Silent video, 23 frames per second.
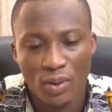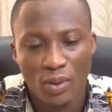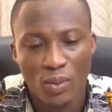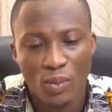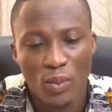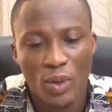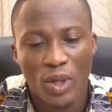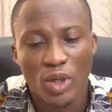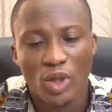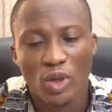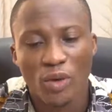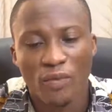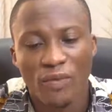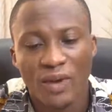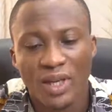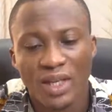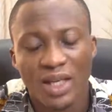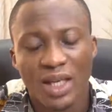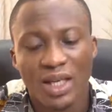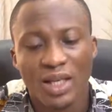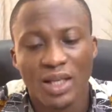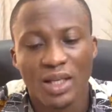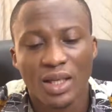ways of
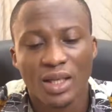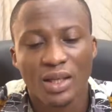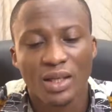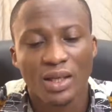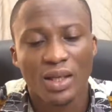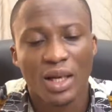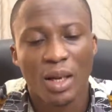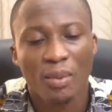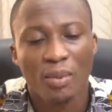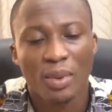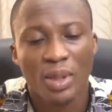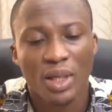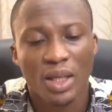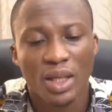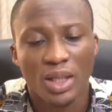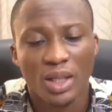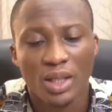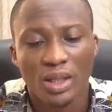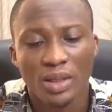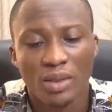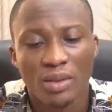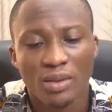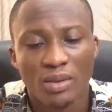assessing
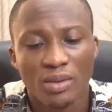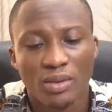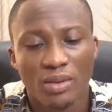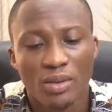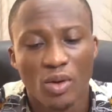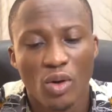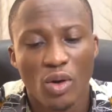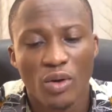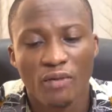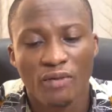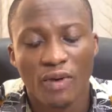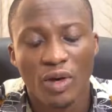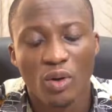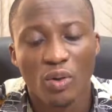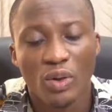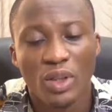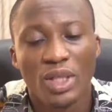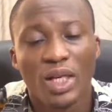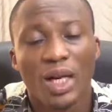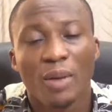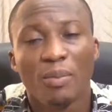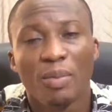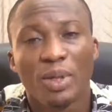application or
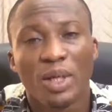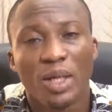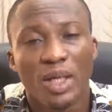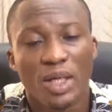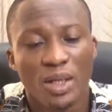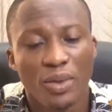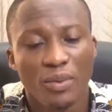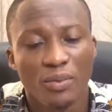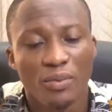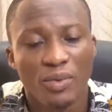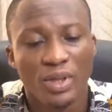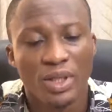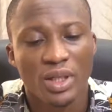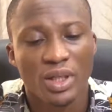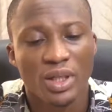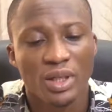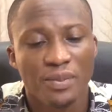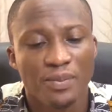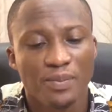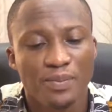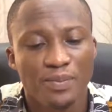evaluating application risk.